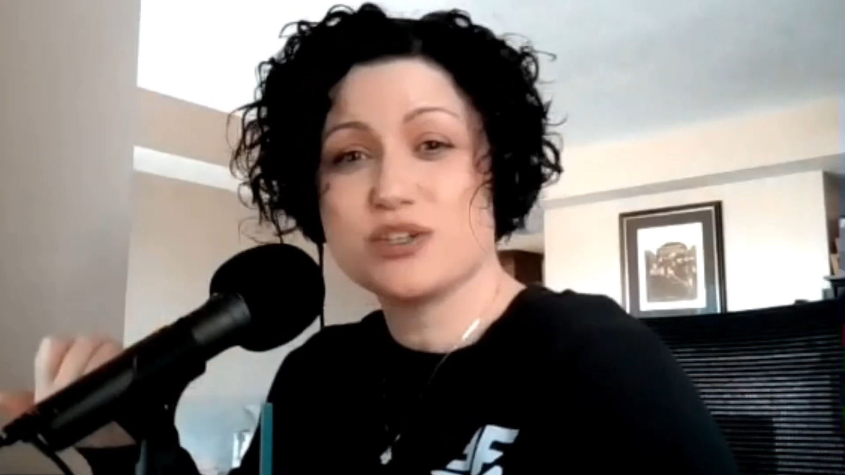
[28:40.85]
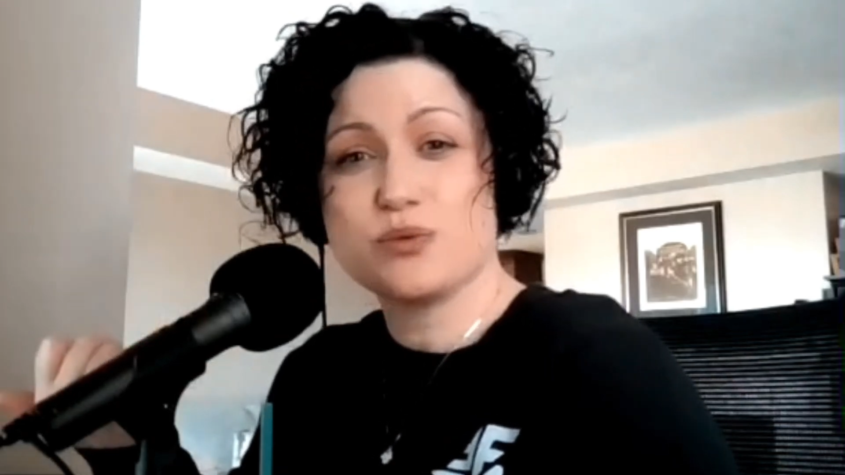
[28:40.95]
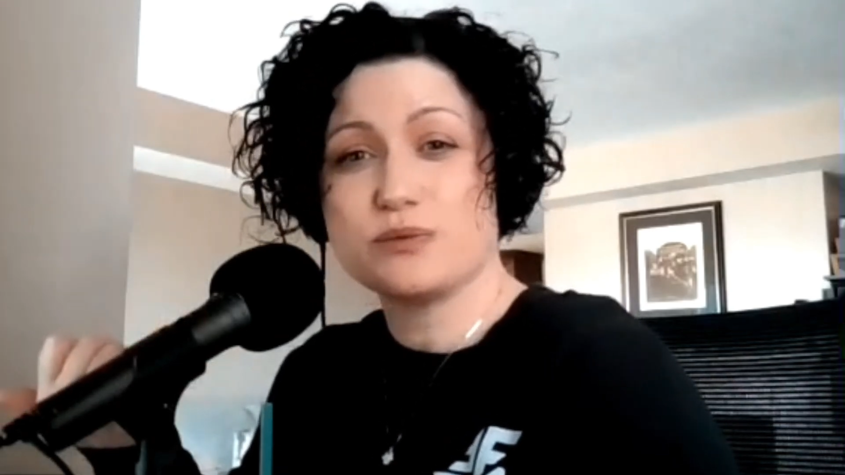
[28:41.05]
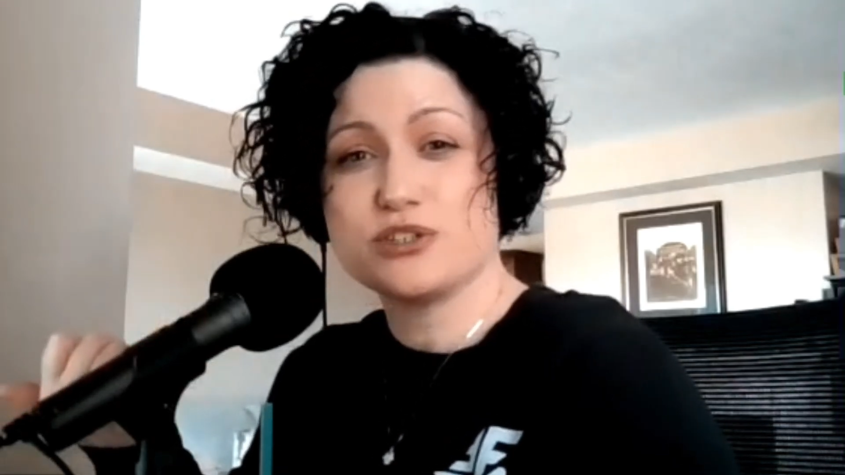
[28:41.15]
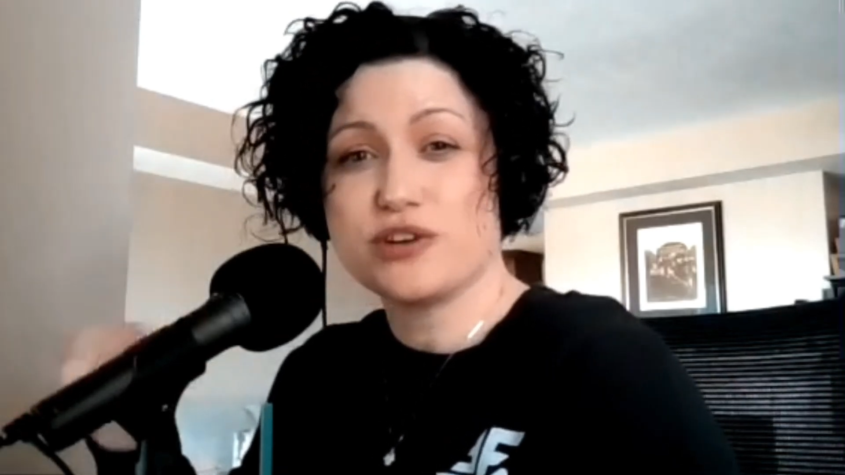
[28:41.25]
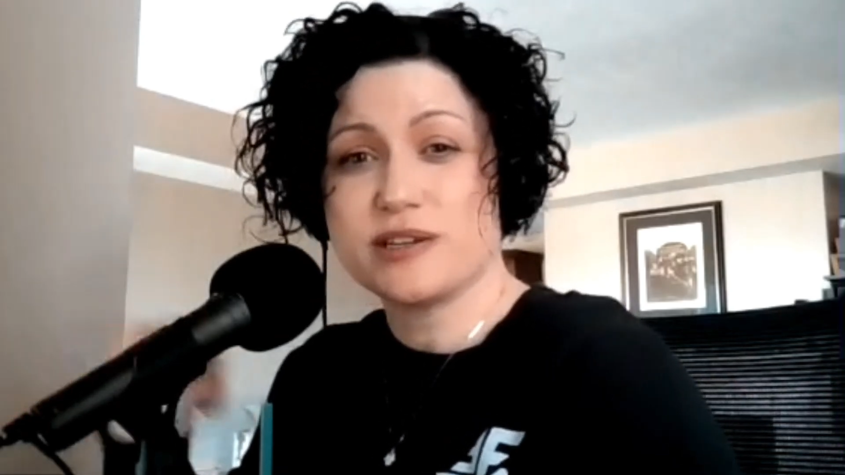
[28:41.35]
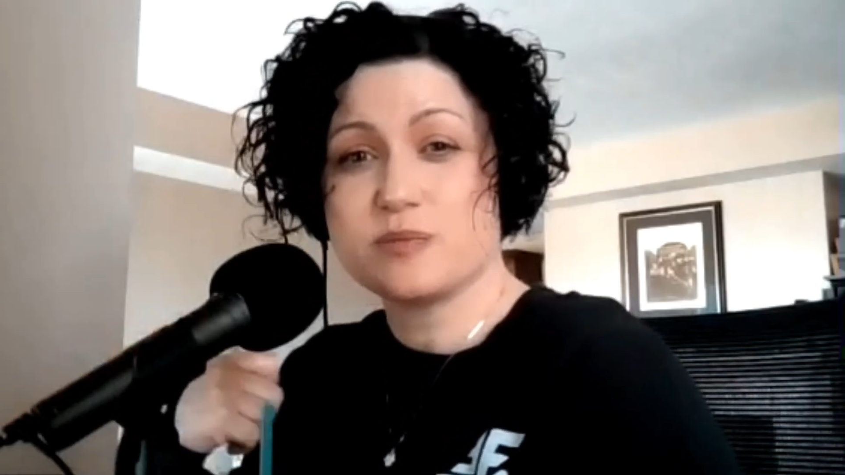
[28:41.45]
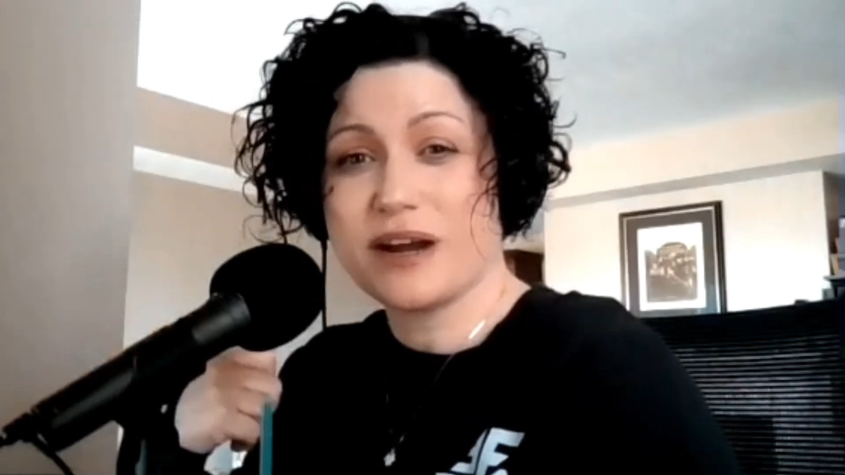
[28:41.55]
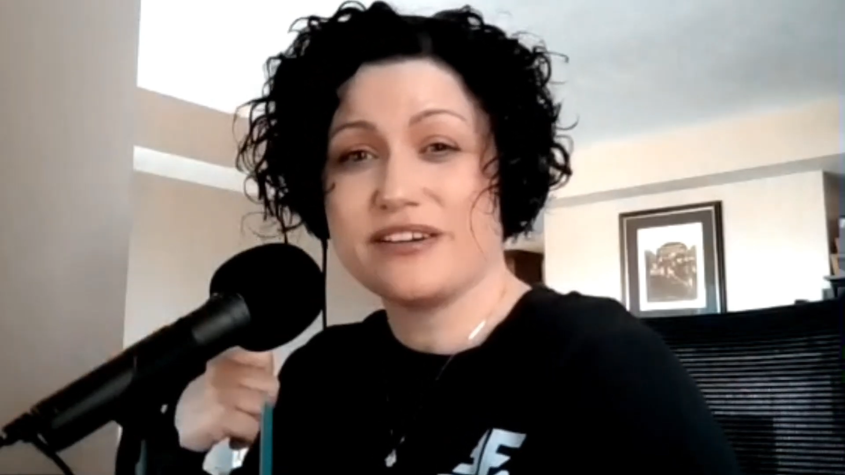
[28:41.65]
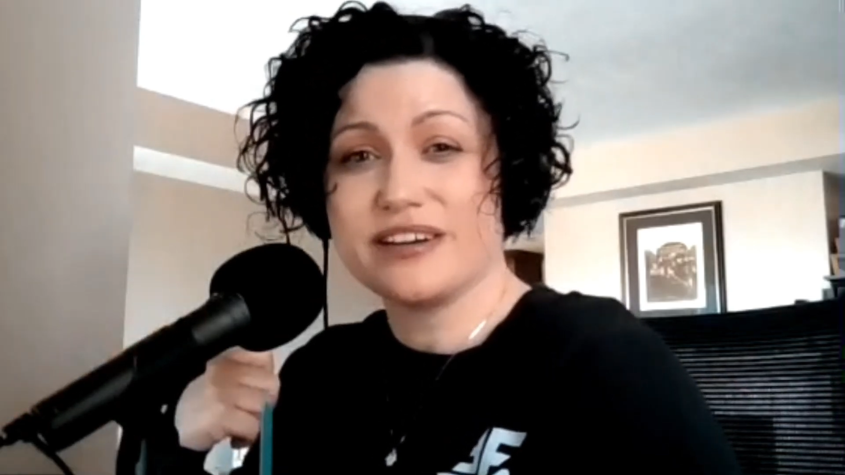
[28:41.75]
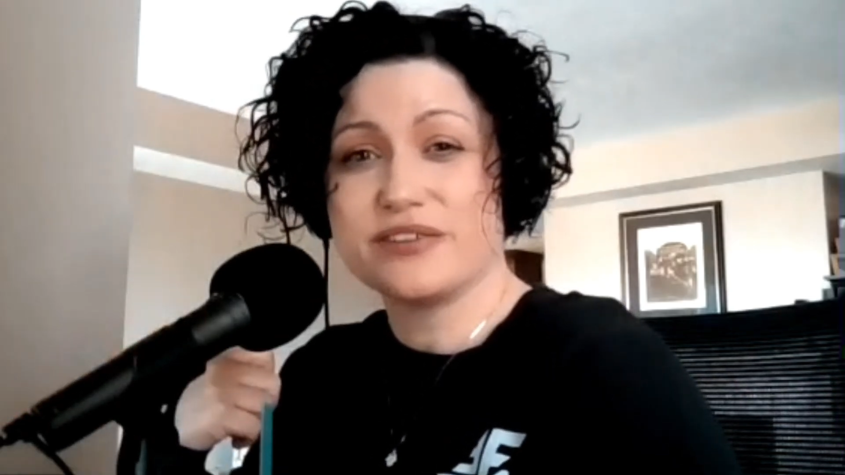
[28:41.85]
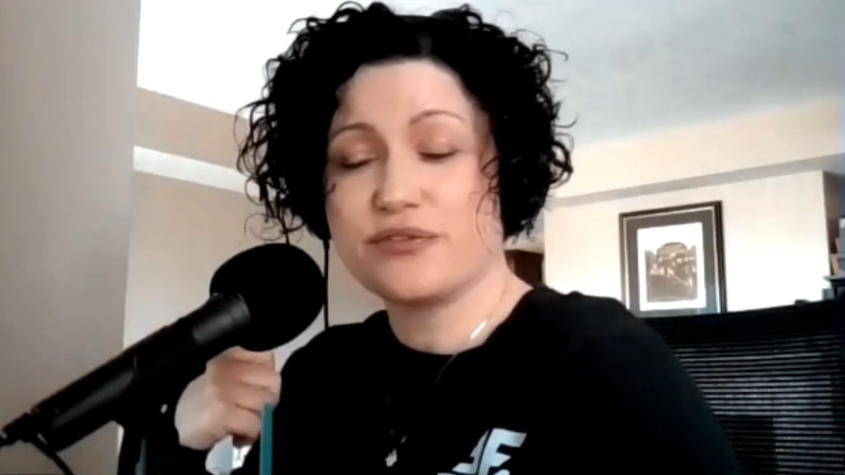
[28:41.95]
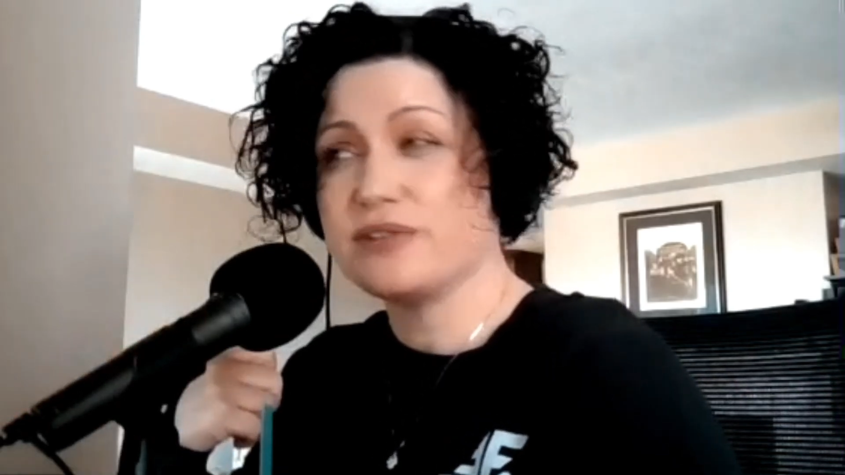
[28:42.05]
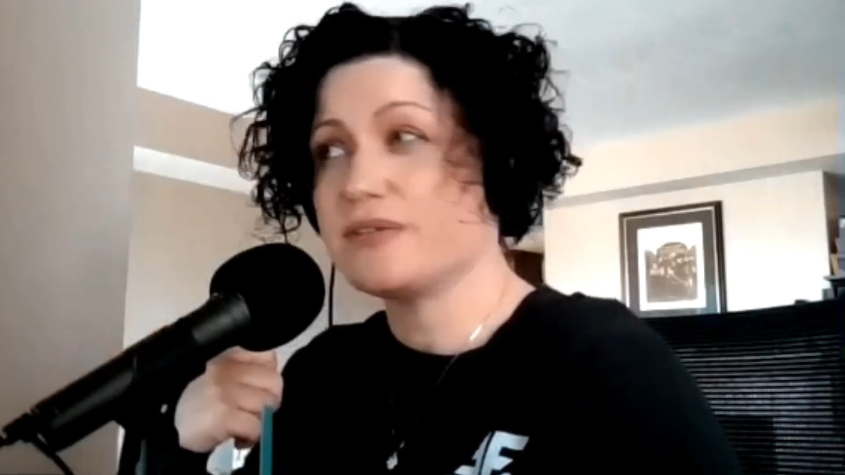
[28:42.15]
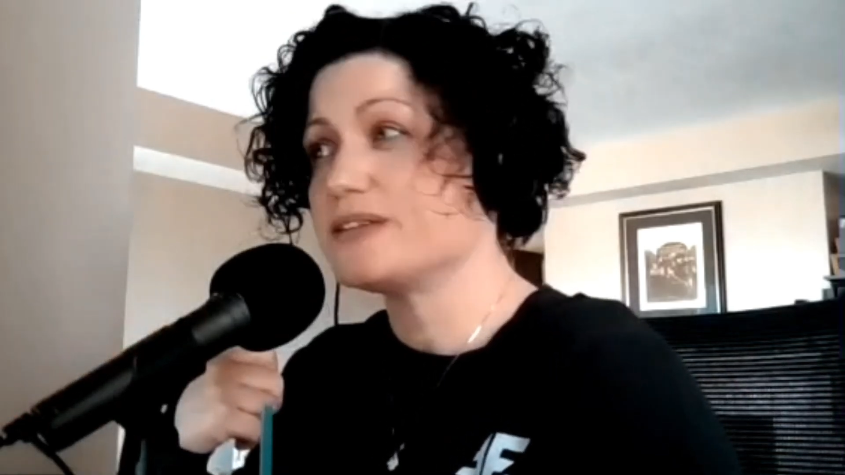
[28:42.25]
to what was transpiring in
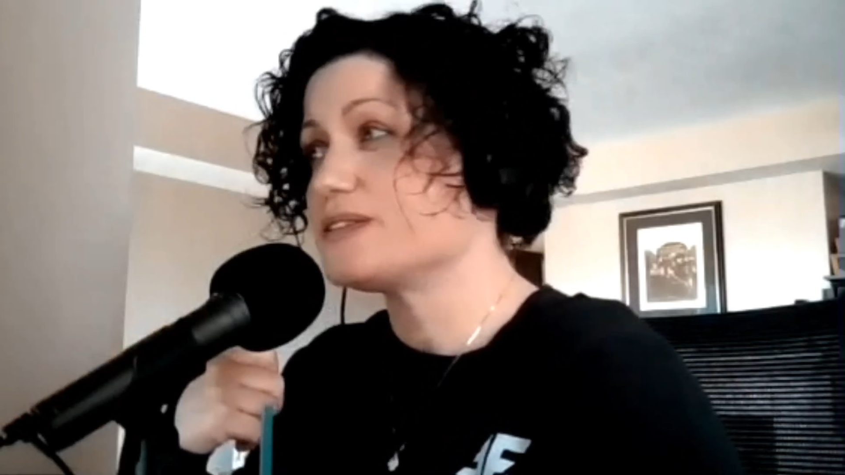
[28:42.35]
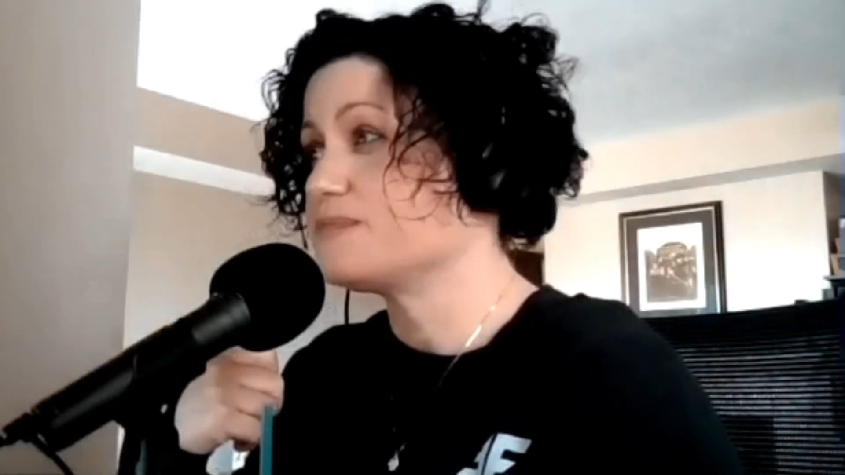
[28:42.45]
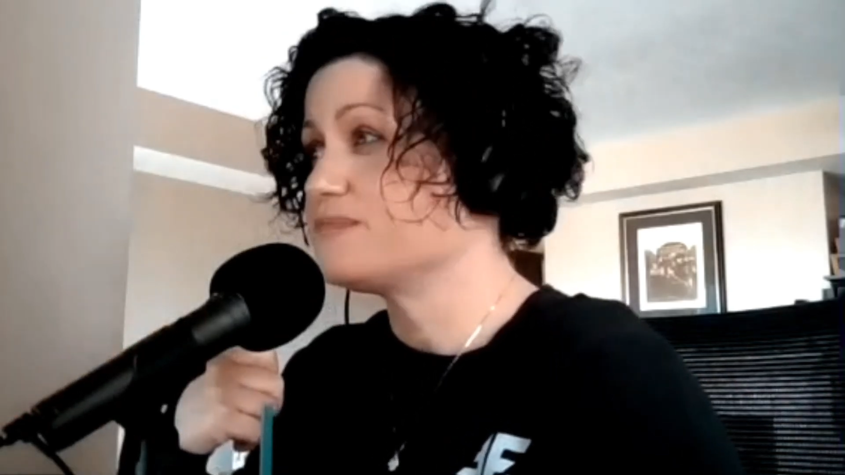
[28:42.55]
front of us?